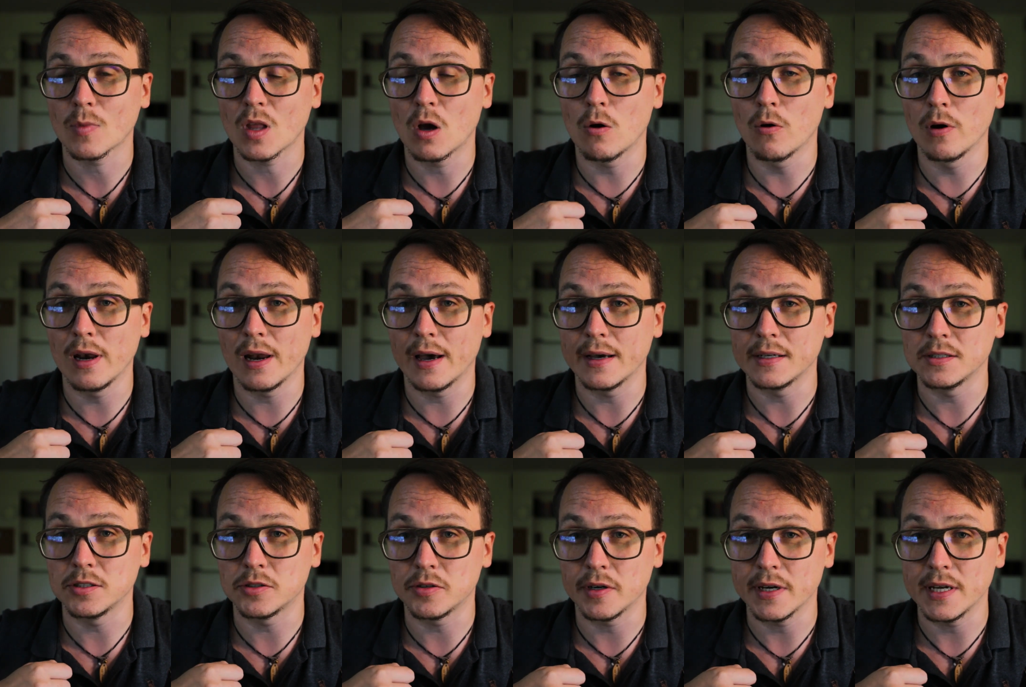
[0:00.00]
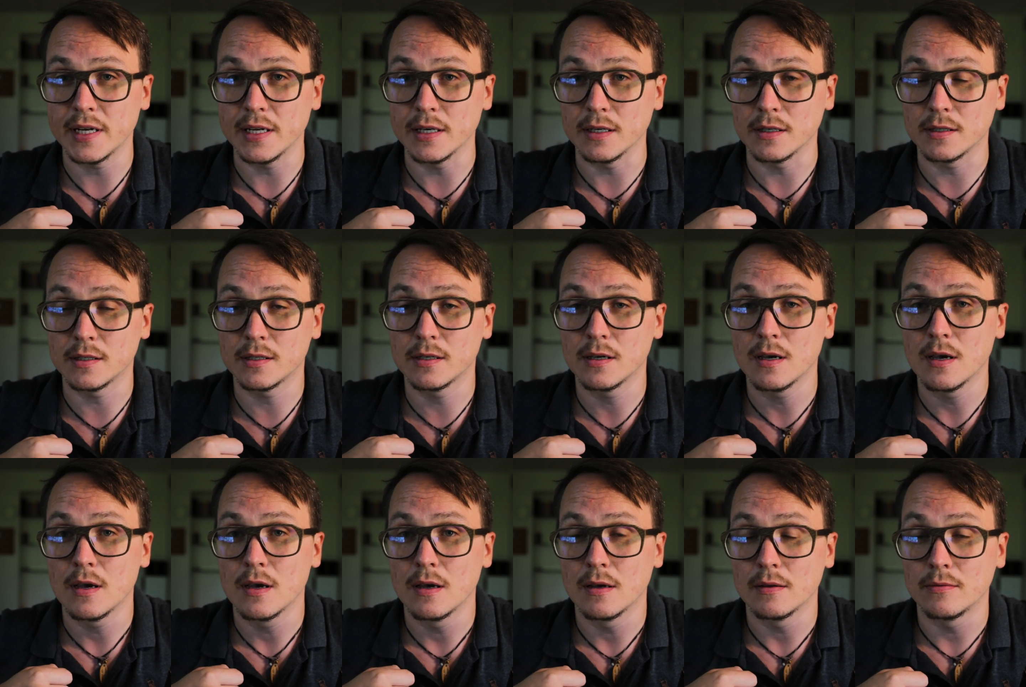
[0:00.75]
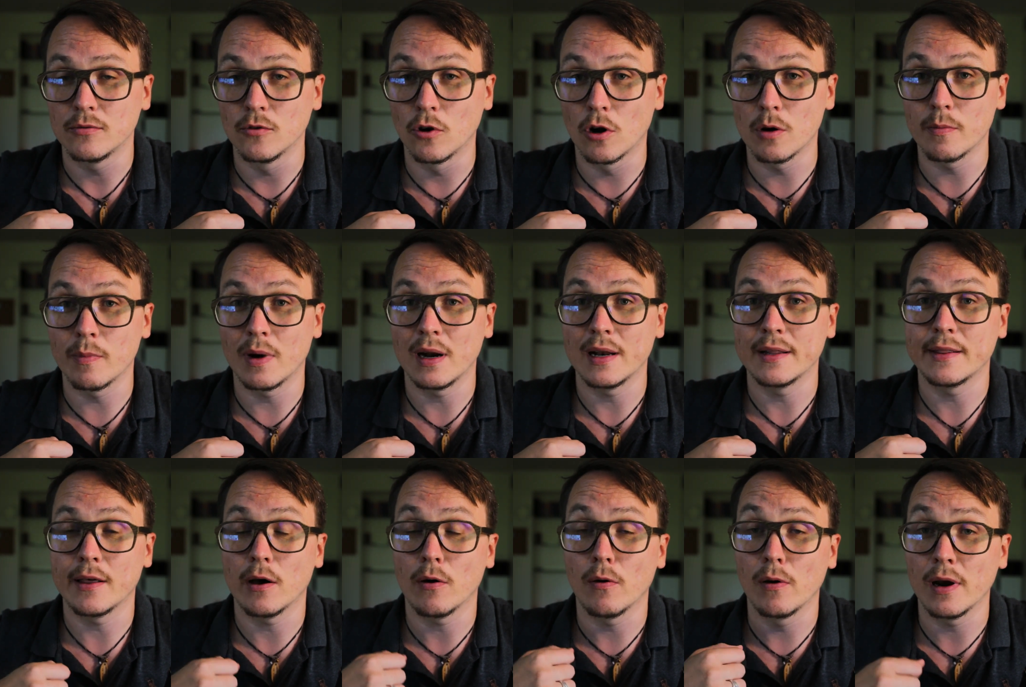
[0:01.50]
online trainings.
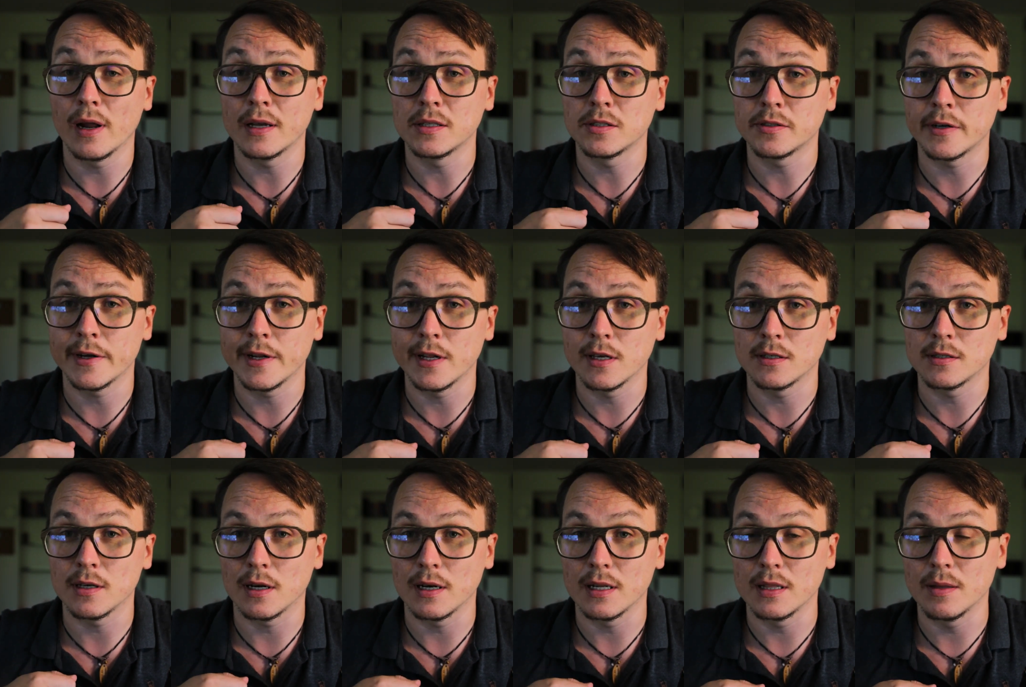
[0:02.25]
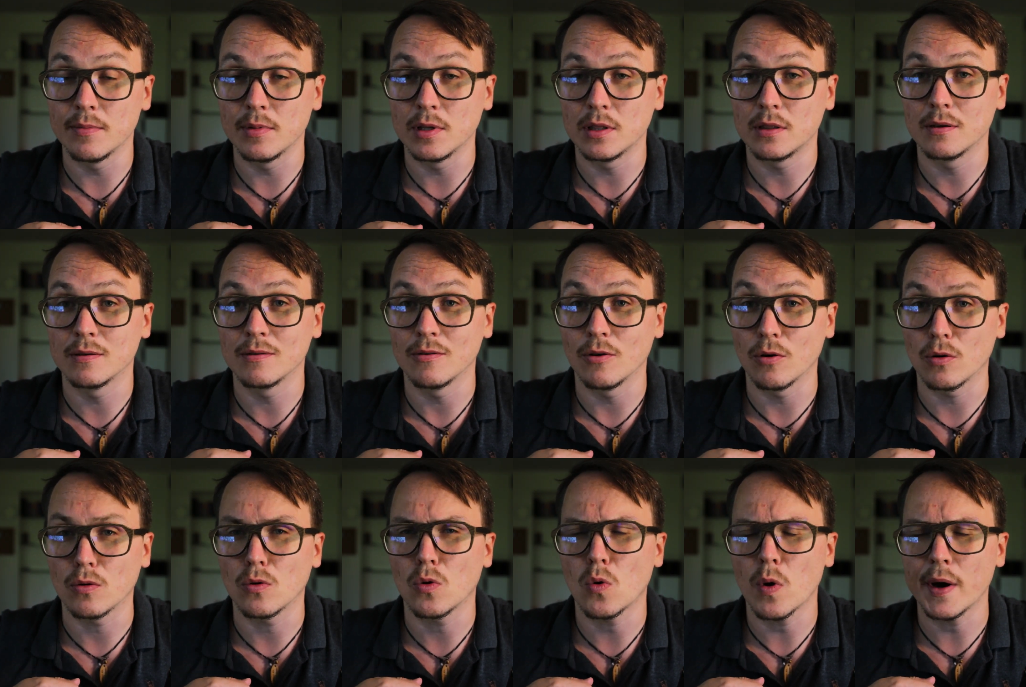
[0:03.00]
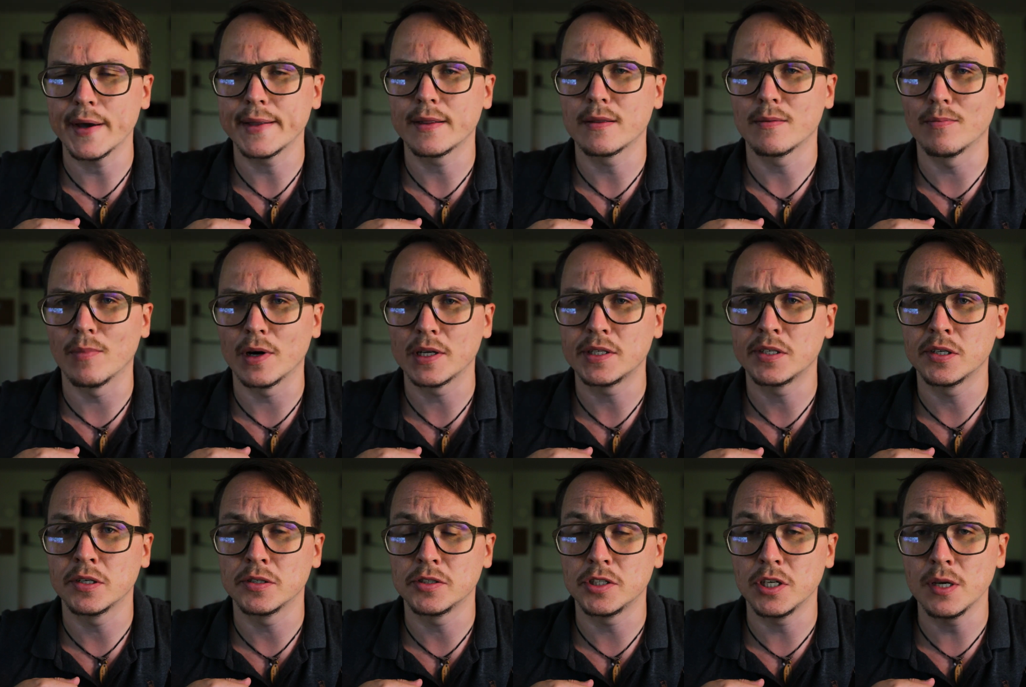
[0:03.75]
Normally the online trainings are a little bit or quite
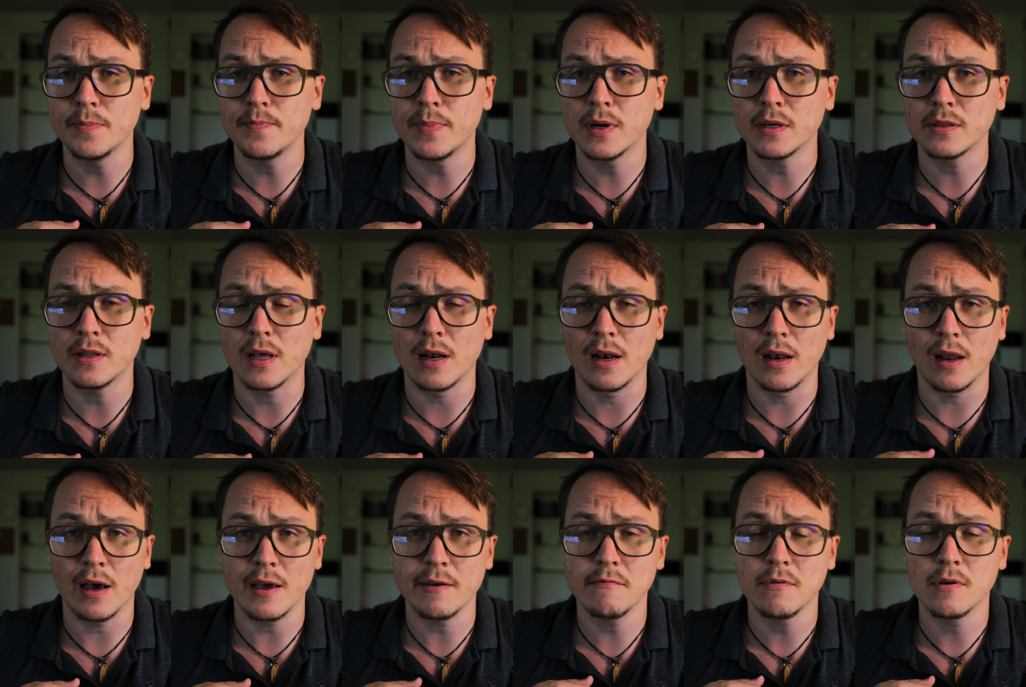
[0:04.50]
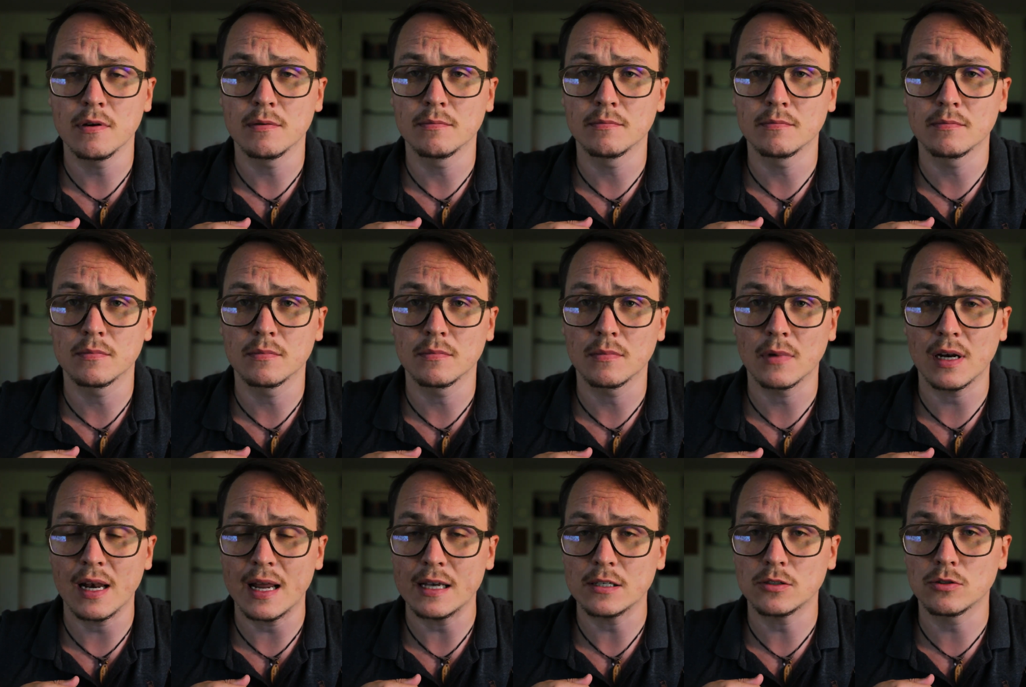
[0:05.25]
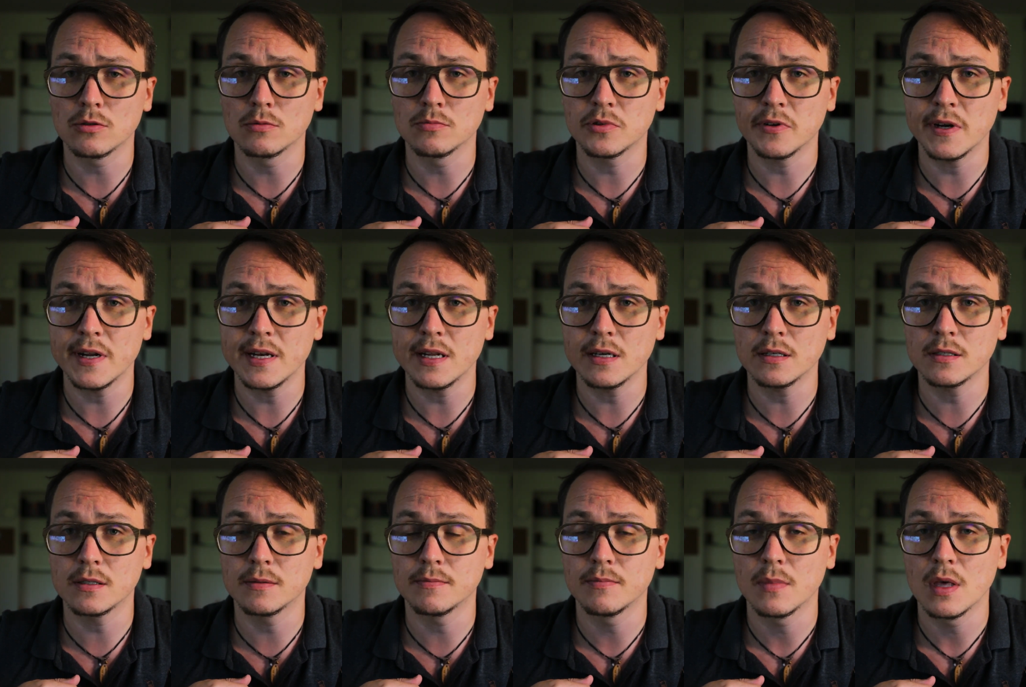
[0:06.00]
much cheaper than live classroom
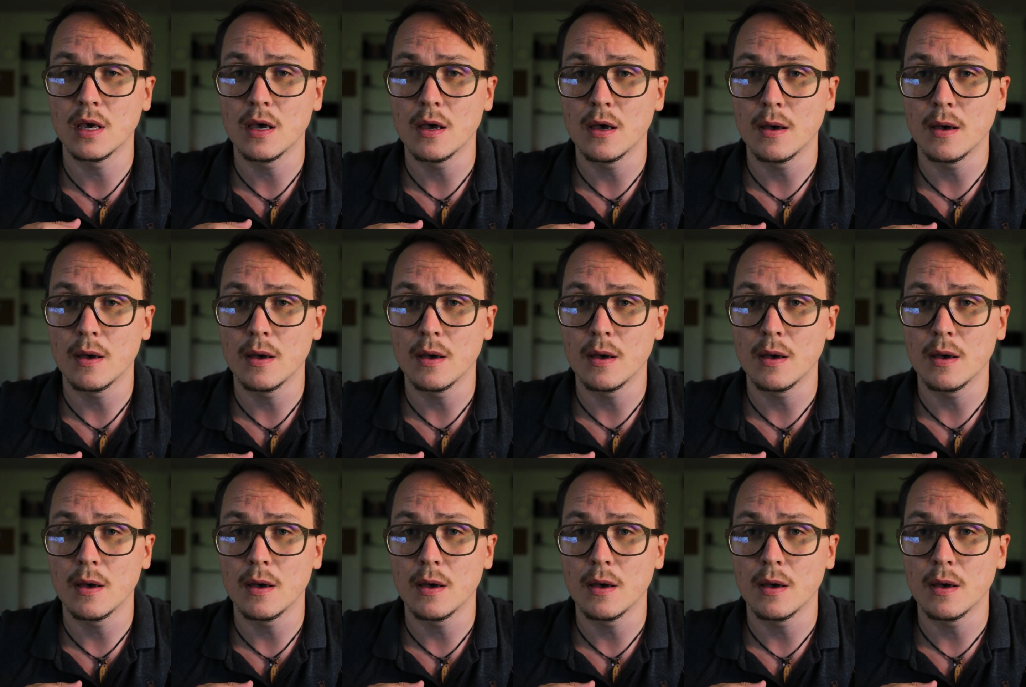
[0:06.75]
trainings.